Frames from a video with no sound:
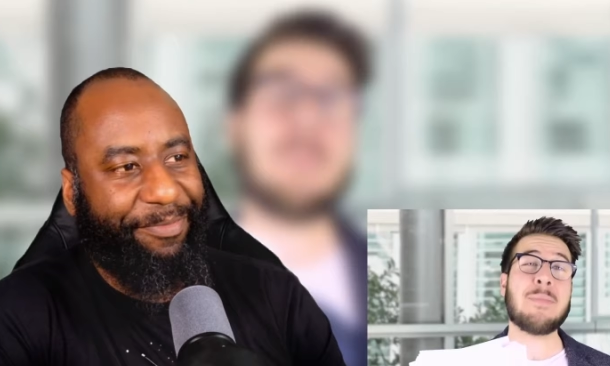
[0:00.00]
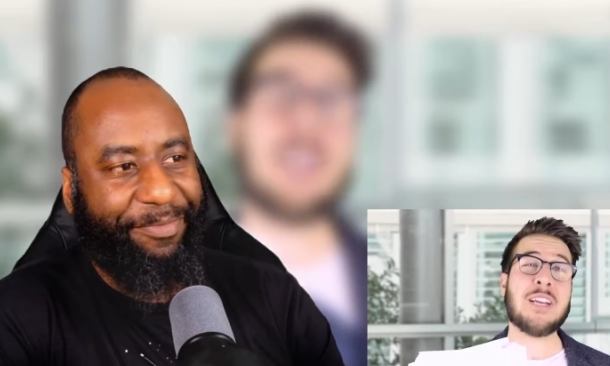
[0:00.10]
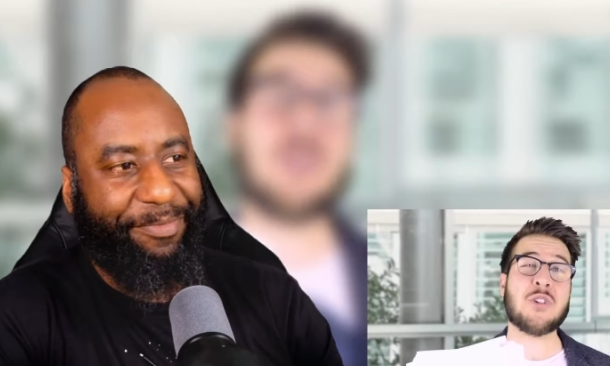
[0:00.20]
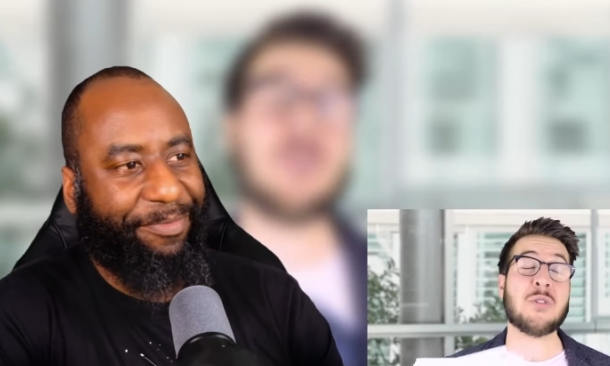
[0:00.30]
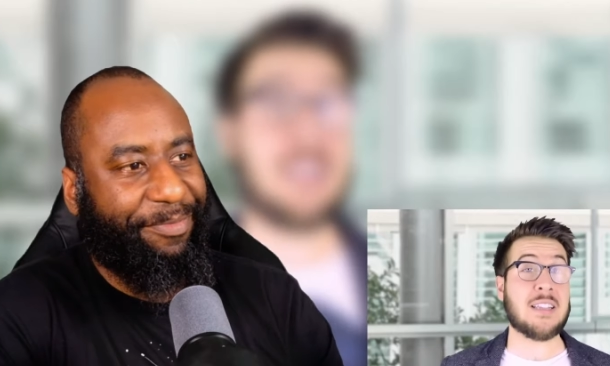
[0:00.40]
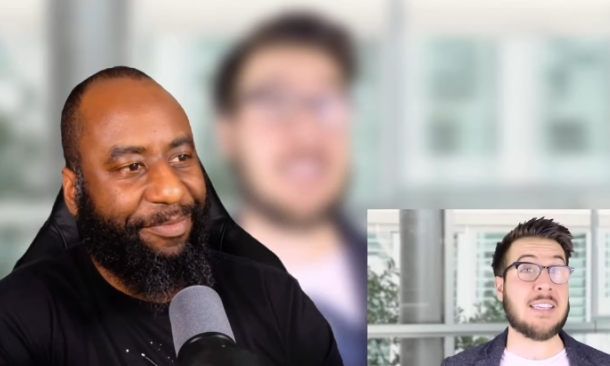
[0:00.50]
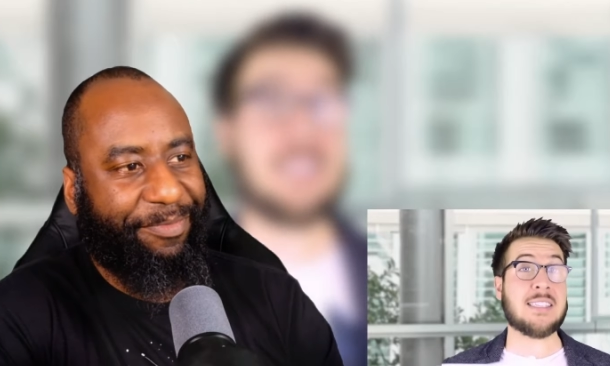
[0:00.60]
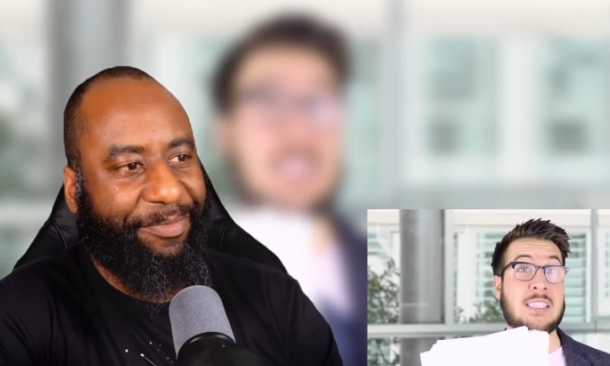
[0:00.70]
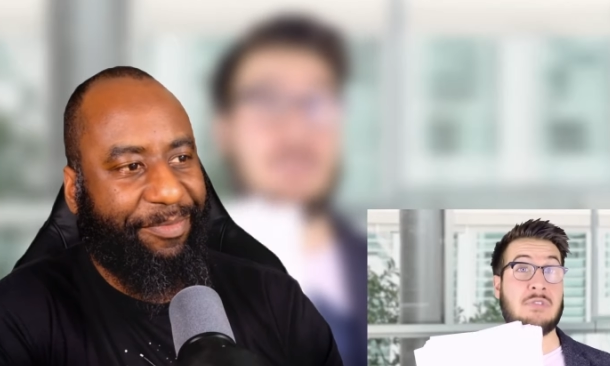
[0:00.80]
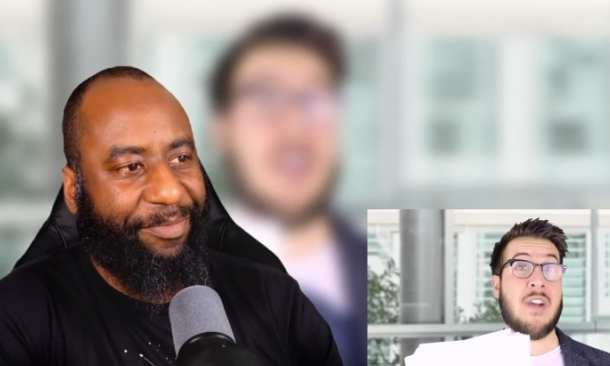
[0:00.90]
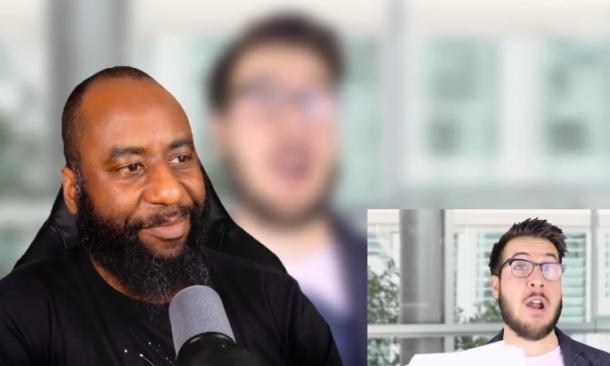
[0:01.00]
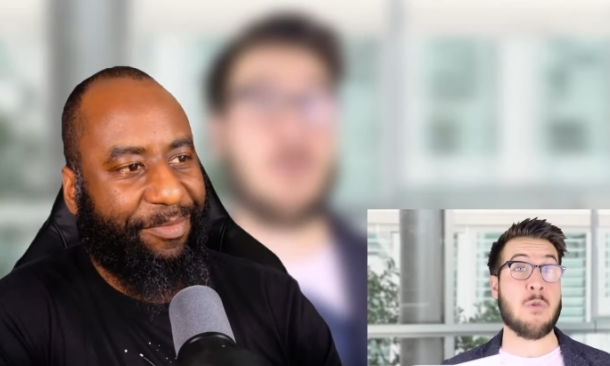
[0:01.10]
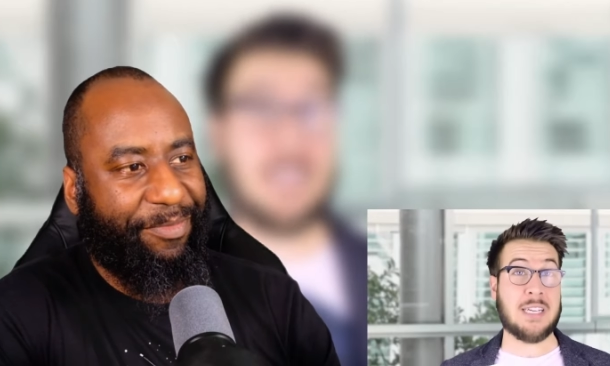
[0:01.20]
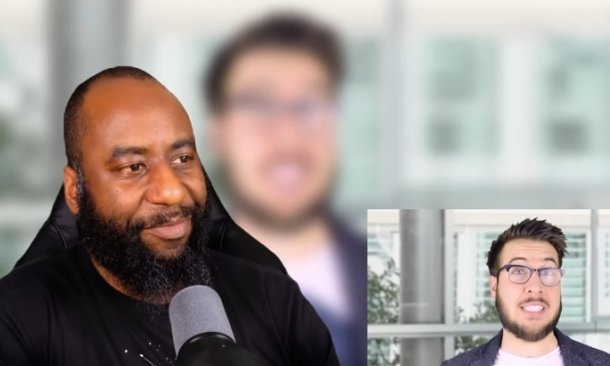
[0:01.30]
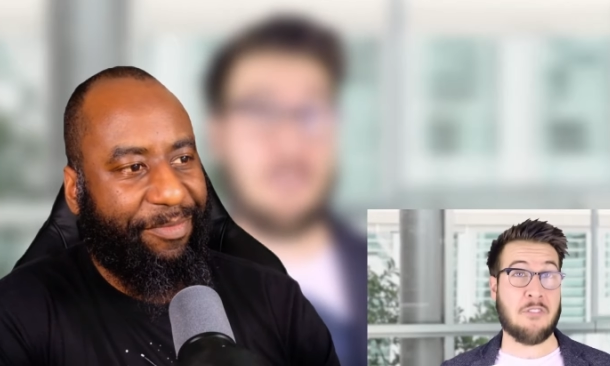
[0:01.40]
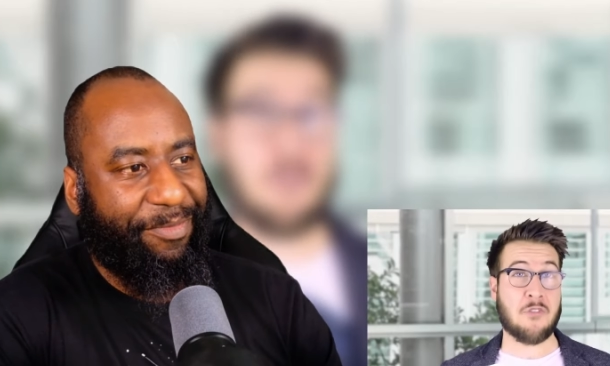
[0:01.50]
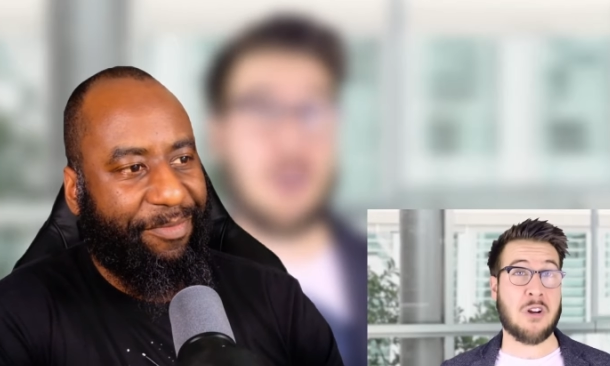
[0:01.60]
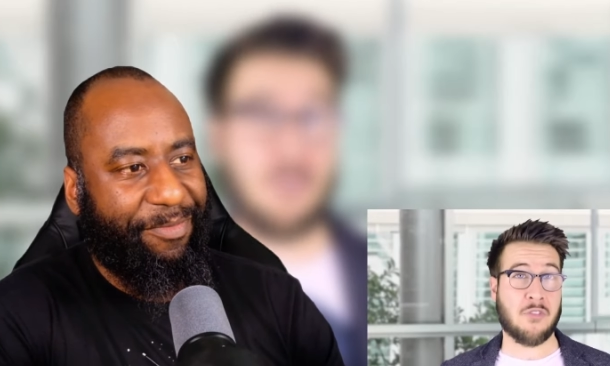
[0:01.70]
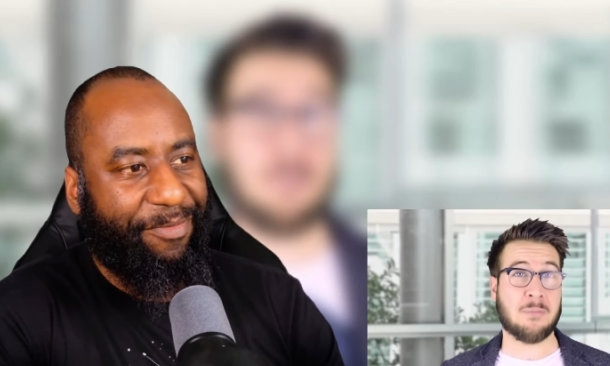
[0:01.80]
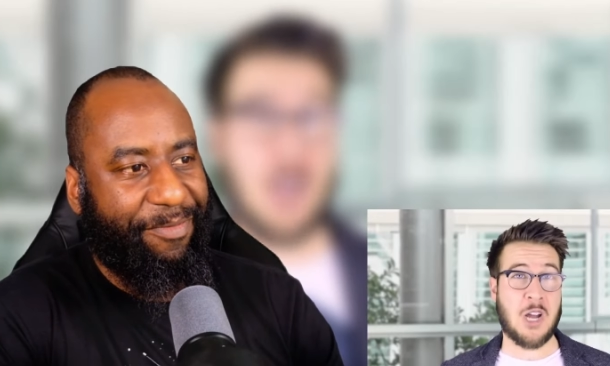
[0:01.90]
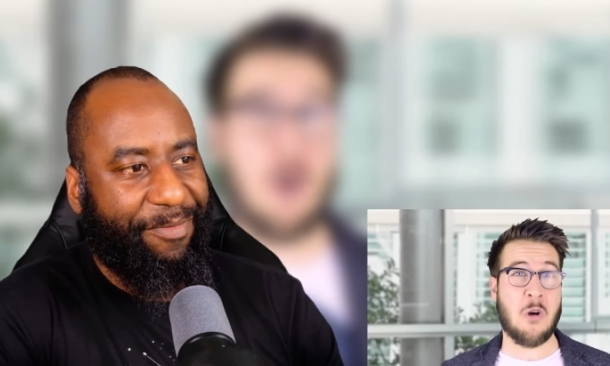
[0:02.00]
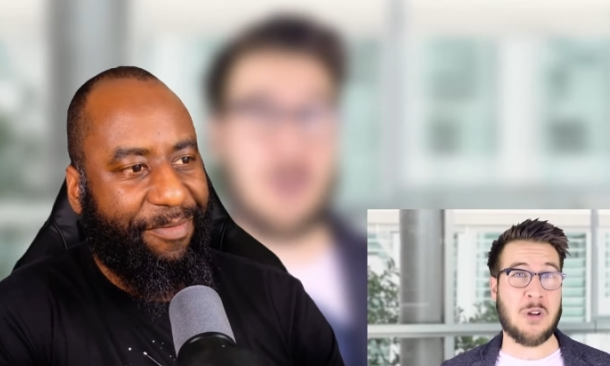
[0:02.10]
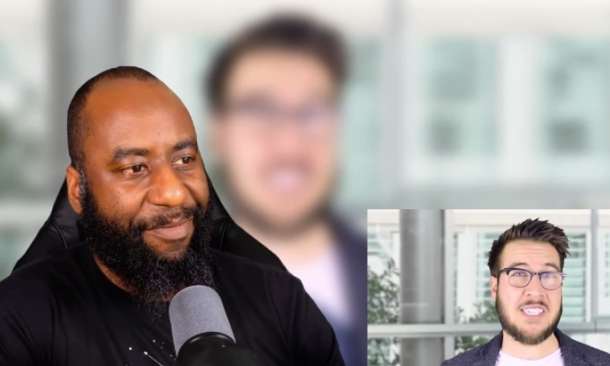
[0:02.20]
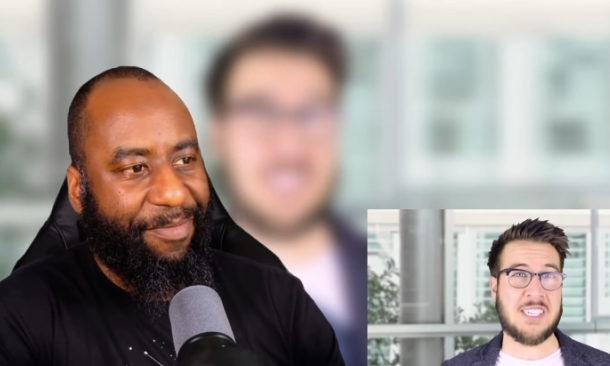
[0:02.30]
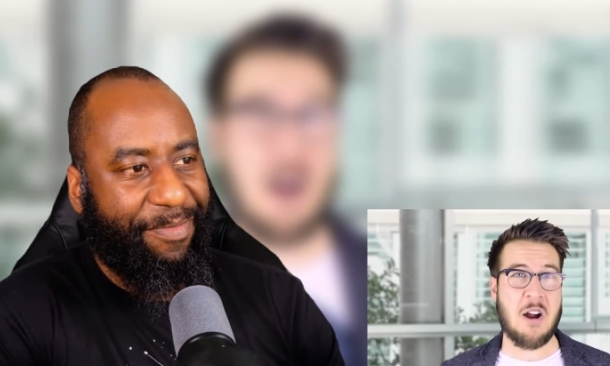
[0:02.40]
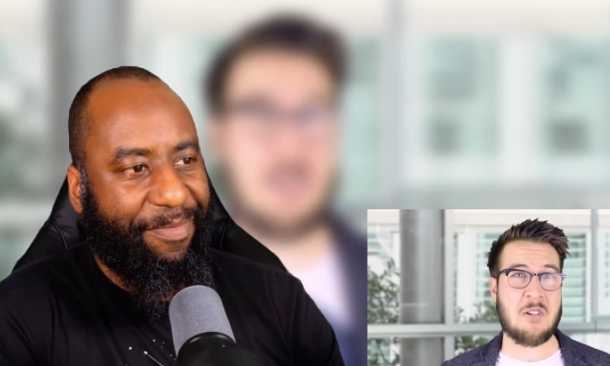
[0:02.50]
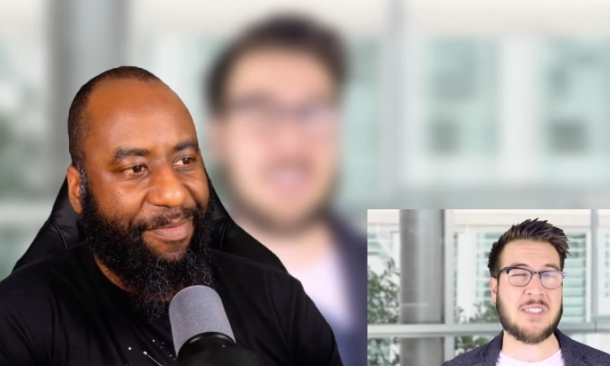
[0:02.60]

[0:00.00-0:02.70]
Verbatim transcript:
Speaker 1: wants to make sure that this is very different from Tony